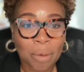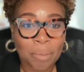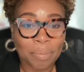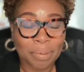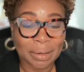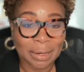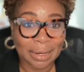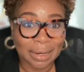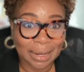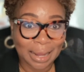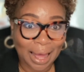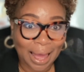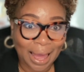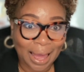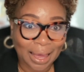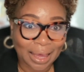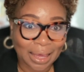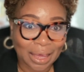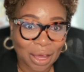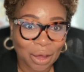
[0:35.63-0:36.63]

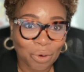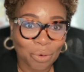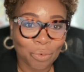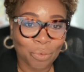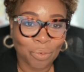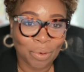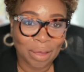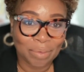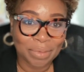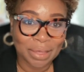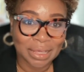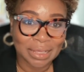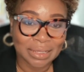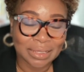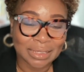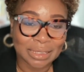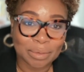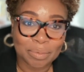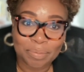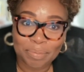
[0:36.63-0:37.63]
Black
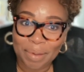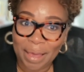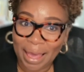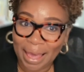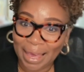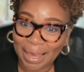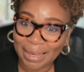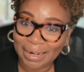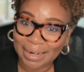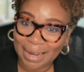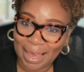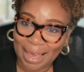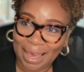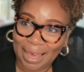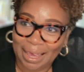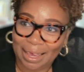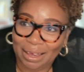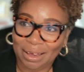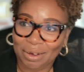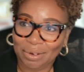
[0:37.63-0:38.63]
Women's
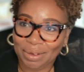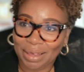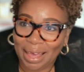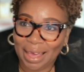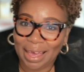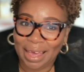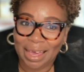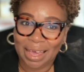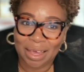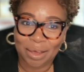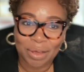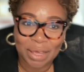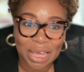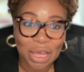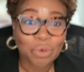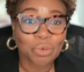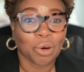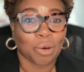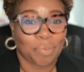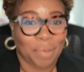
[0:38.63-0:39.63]
Payday, okay?
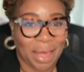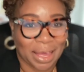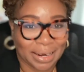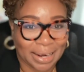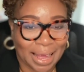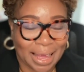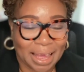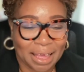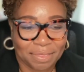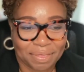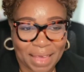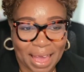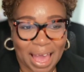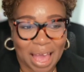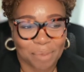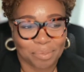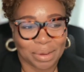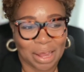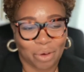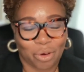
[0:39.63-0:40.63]
Equal pay day at
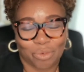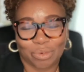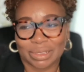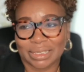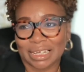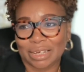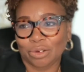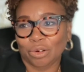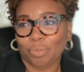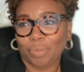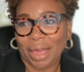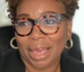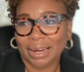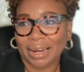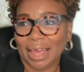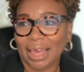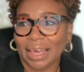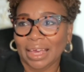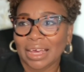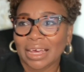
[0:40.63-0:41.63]
that. Black Women's Equal Pay
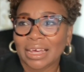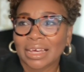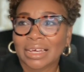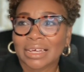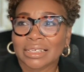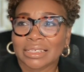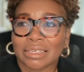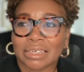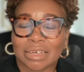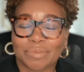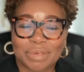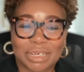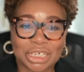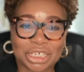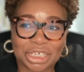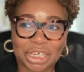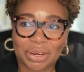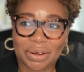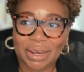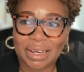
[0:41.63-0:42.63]
Day. So I'm going to be
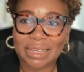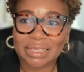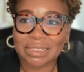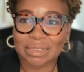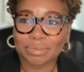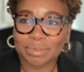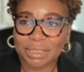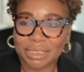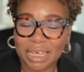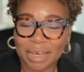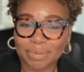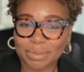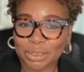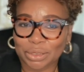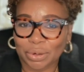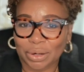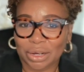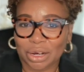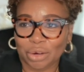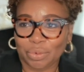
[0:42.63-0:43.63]
sharing some tips
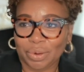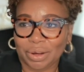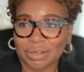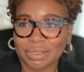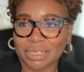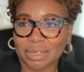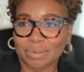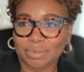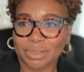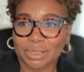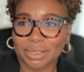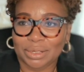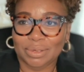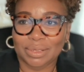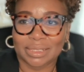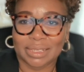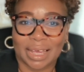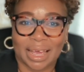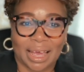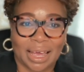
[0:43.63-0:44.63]
during Career Tip
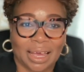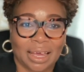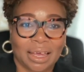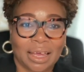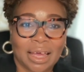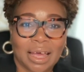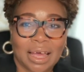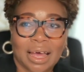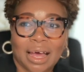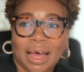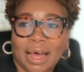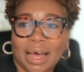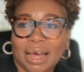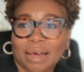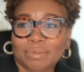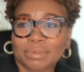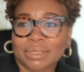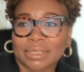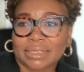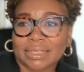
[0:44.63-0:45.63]
Tuesday
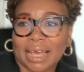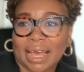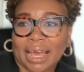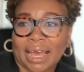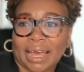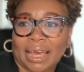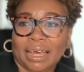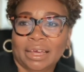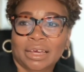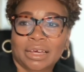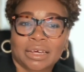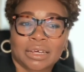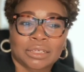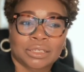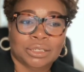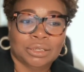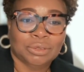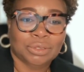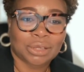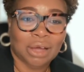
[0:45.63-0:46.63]
today
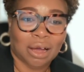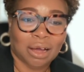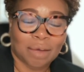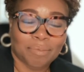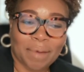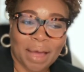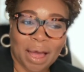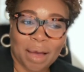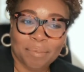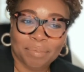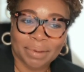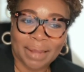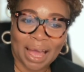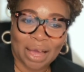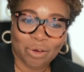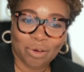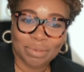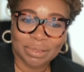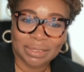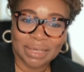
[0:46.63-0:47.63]
to talk about
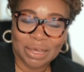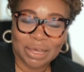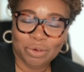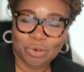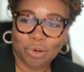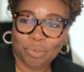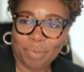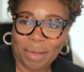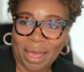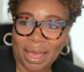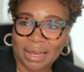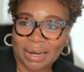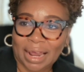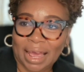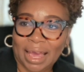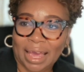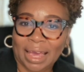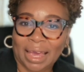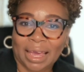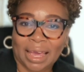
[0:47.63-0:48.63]
Black Women's Equal Pay
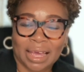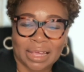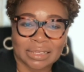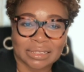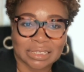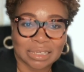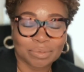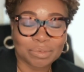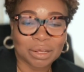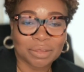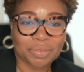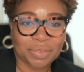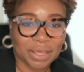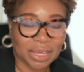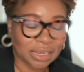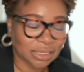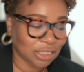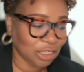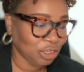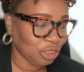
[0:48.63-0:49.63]
Day and some of the
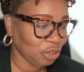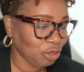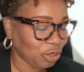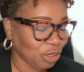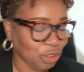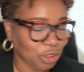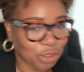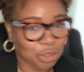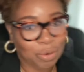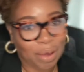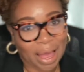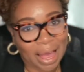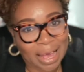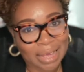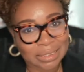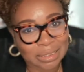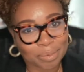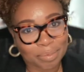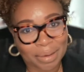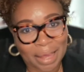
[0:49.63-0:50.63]
things that you can do
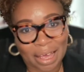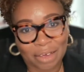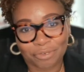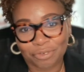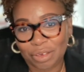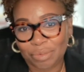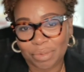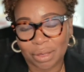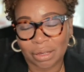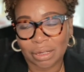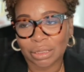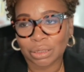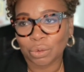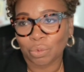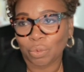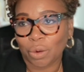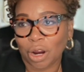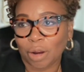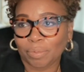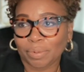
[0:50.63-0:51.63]
as a Black female in the
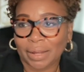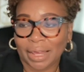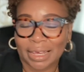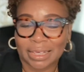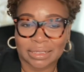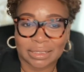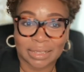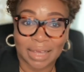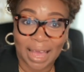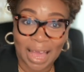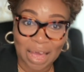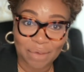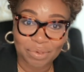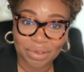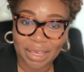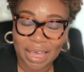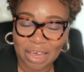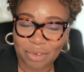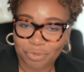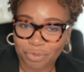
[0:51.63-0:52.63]
workplace to
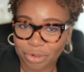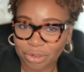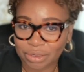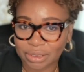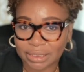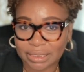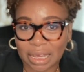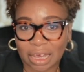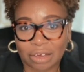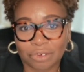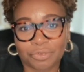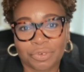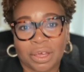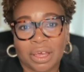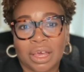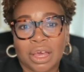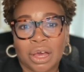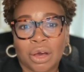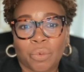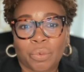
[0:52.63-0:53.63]
advocate for yourself
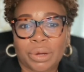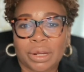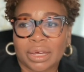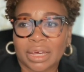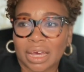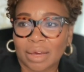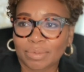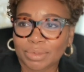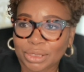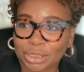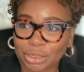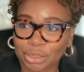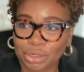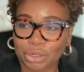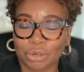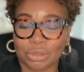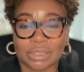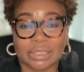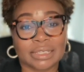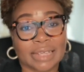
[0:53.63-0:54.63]
when it comes to
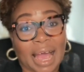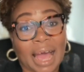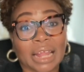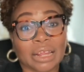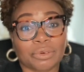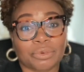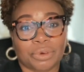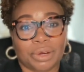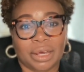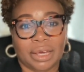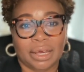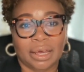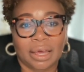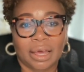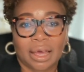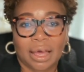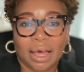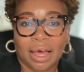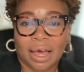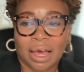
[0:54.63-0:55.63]
your salary.
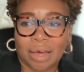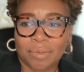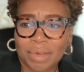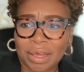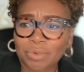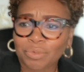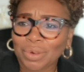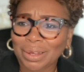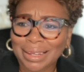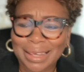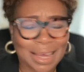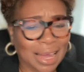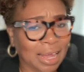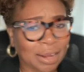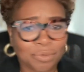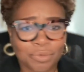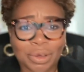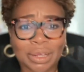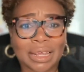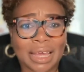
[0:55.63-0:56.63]
And
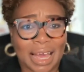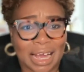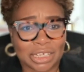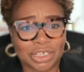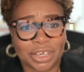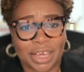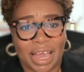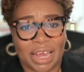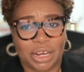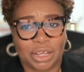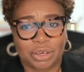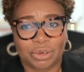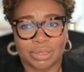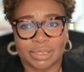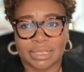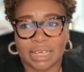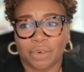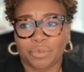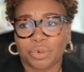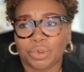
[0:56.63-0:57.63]
really educating
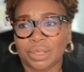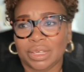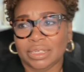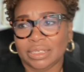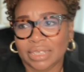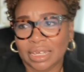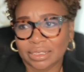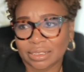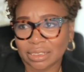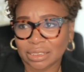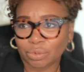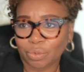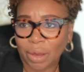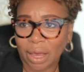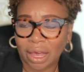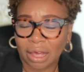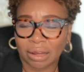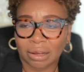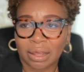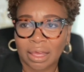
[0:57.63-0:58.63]
yourself on these things as
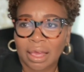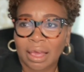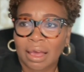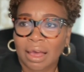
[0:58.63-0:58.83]
well.